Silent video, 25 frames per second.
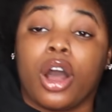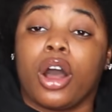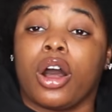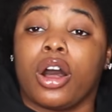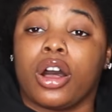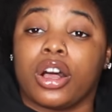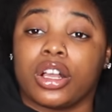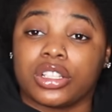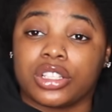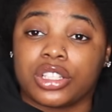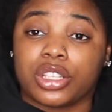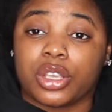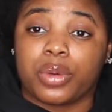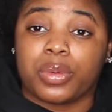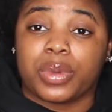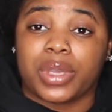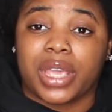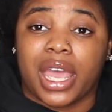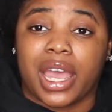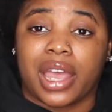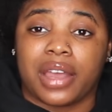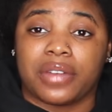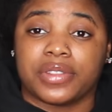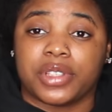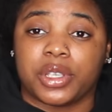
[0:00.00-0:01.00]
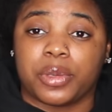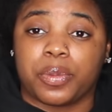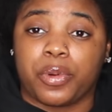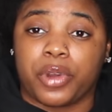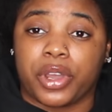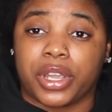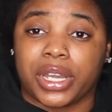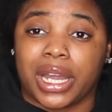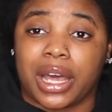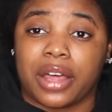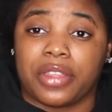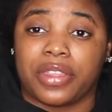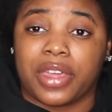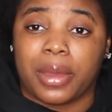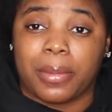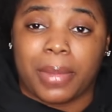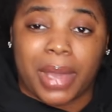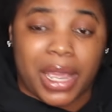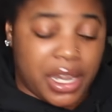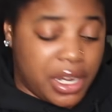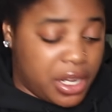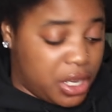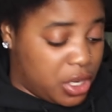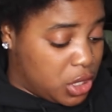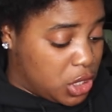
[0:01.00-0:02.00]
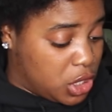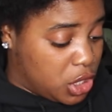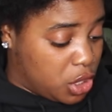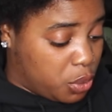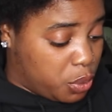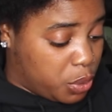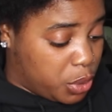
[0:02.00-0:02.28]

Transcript: also we have to point out that my nails look